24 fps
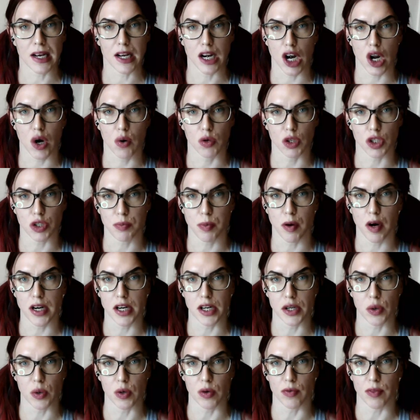in the lower
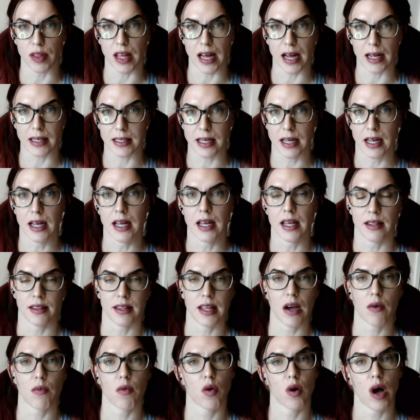spine, and all of that,
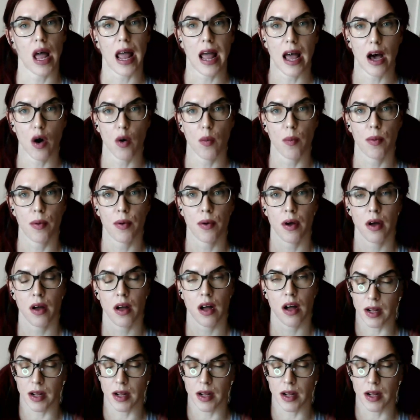that will help